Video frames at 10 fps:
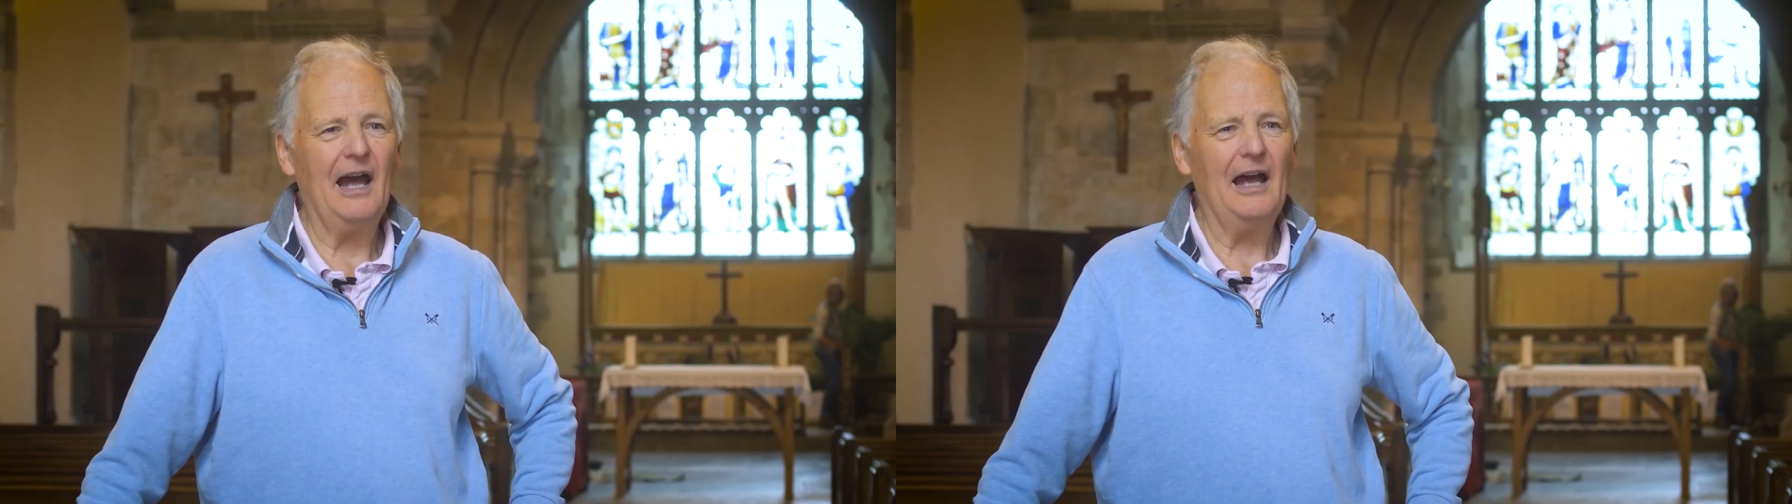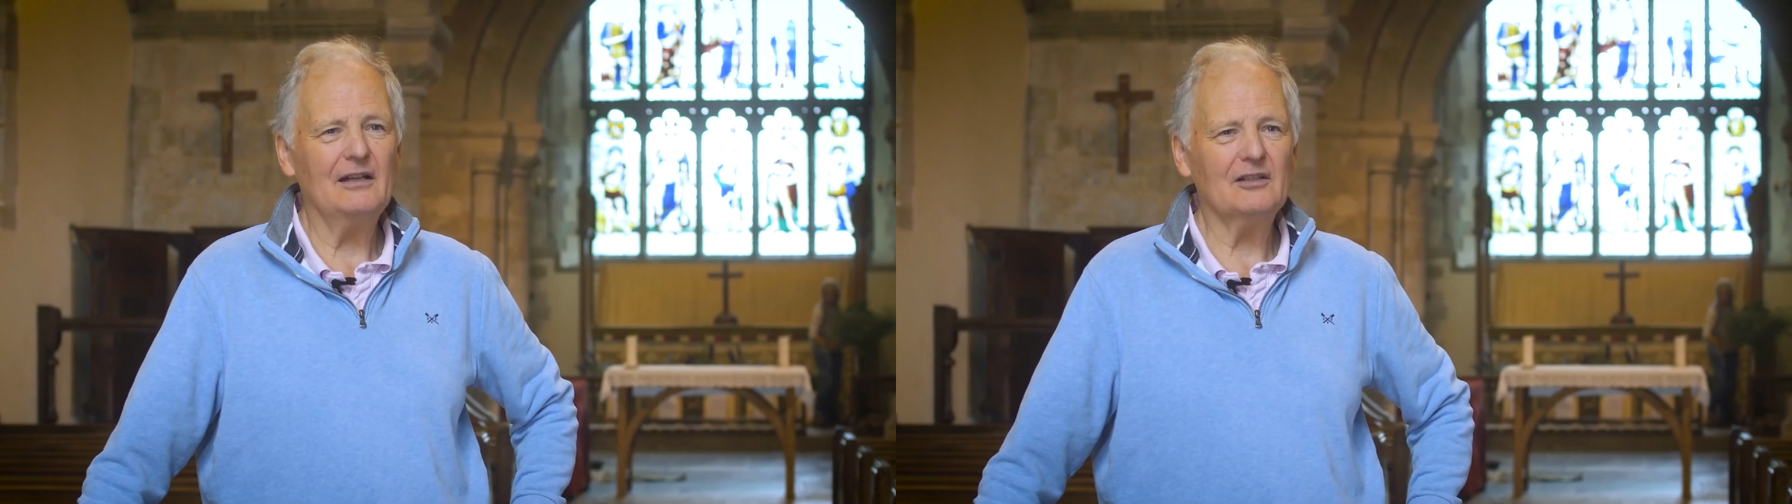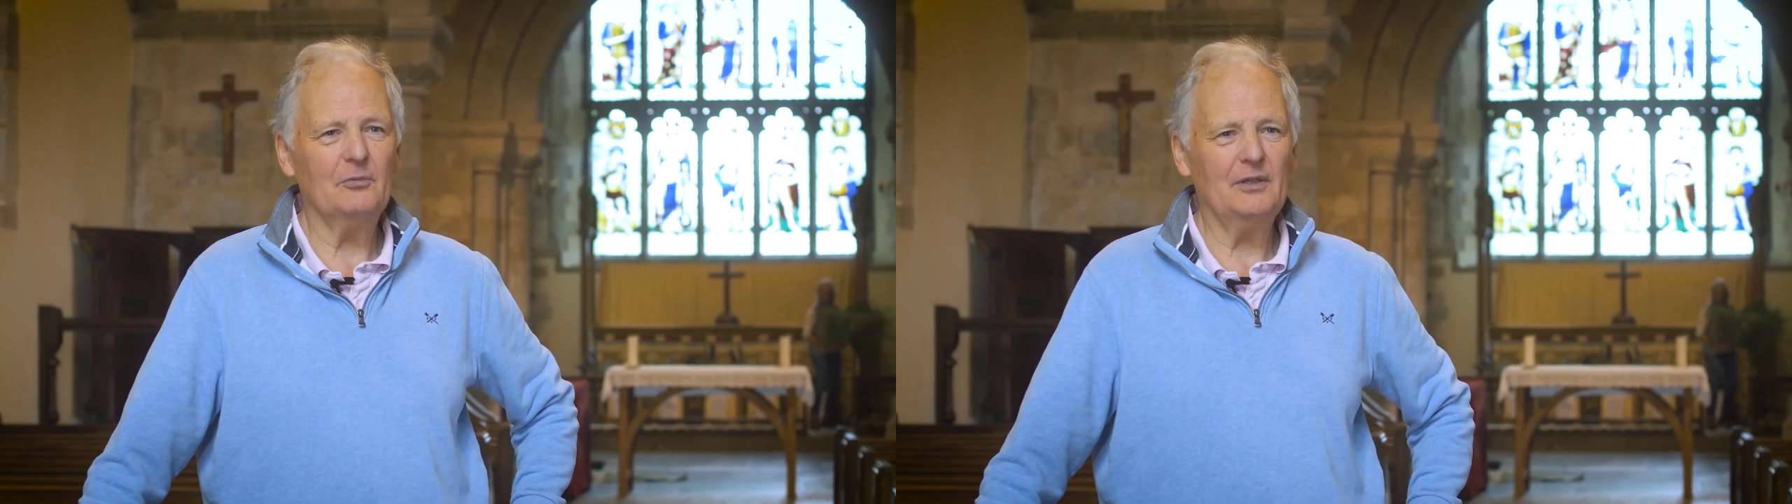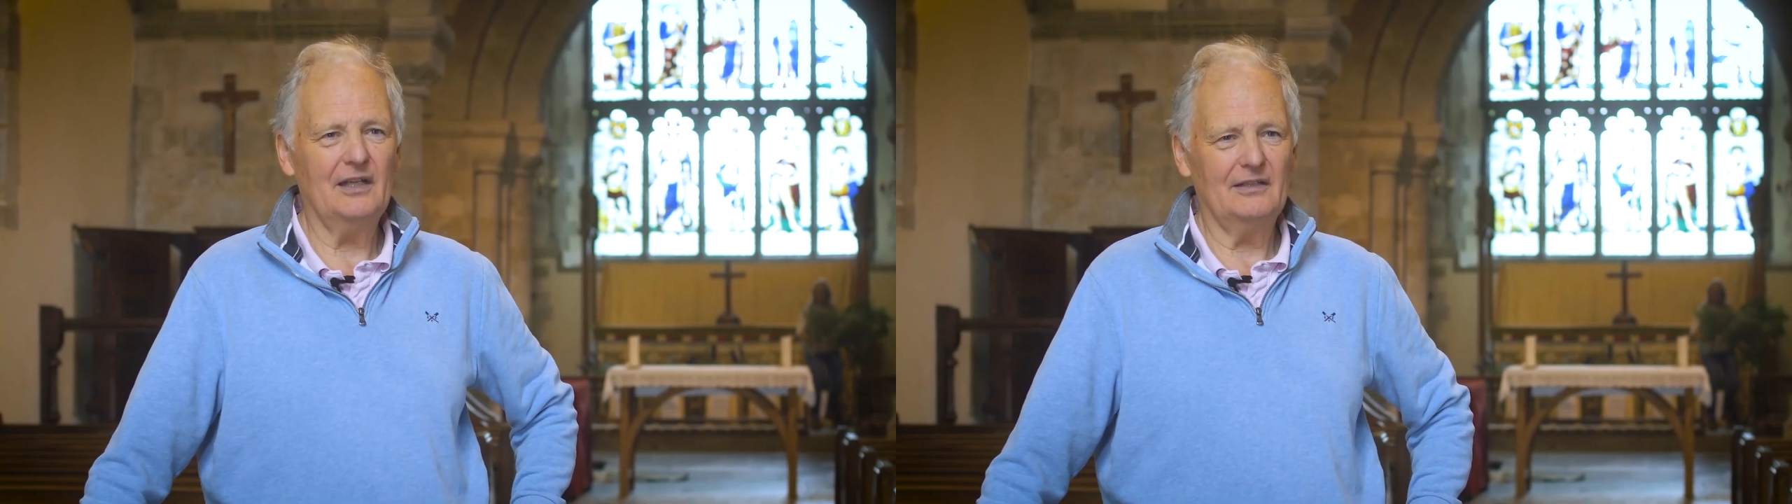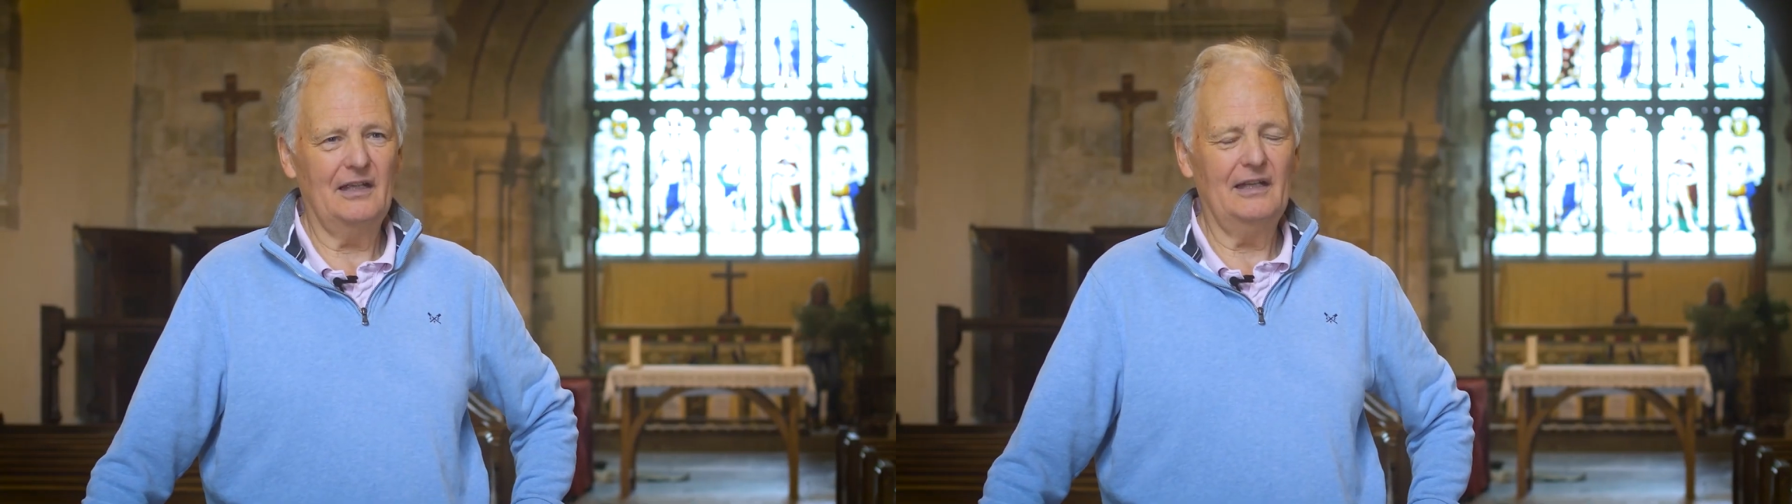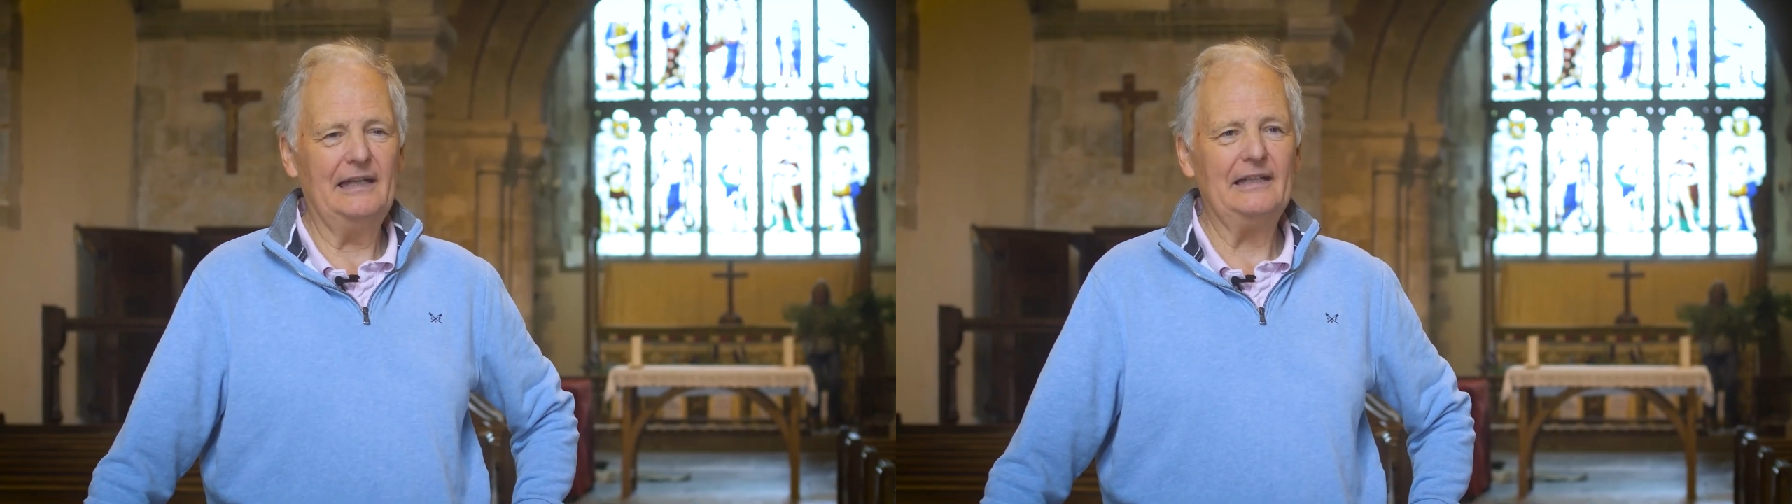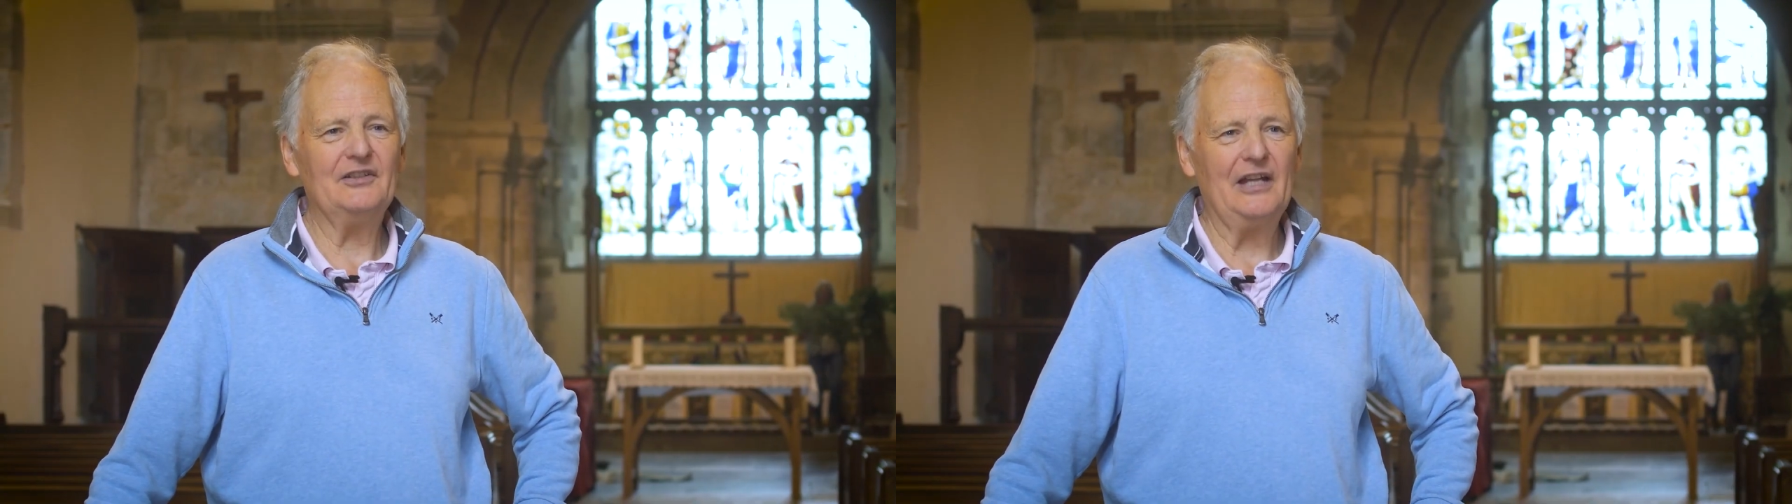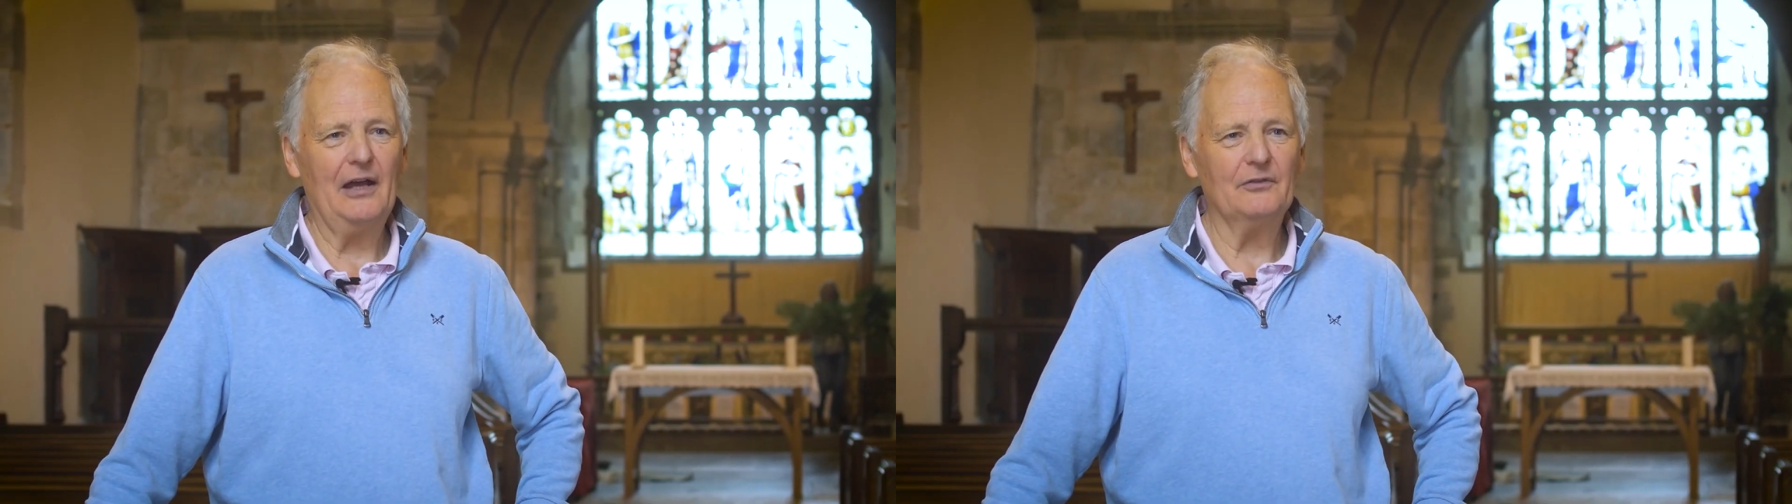how can we get that
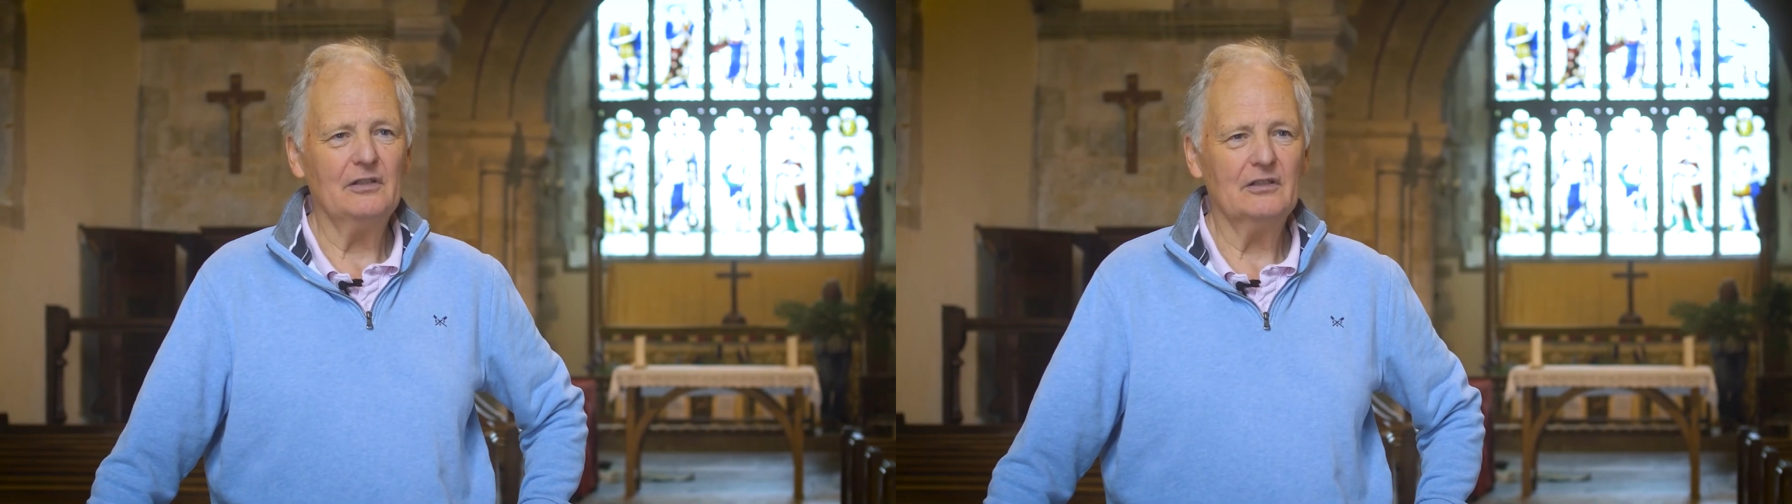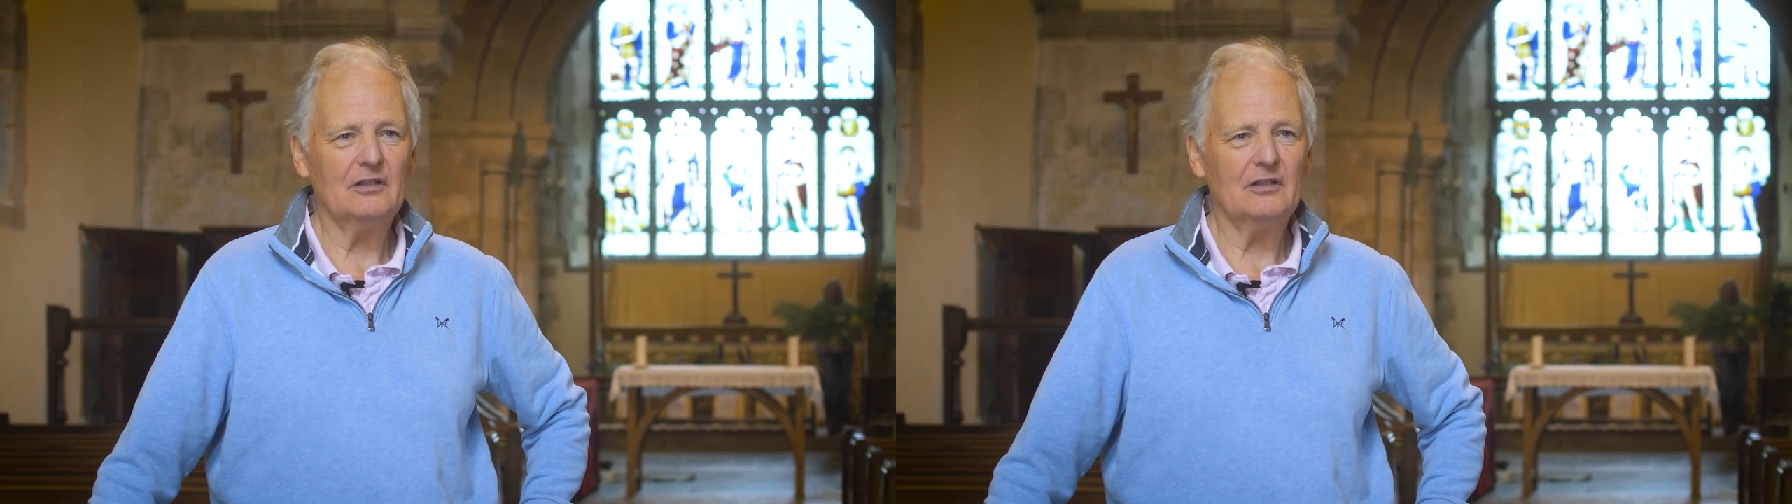heat down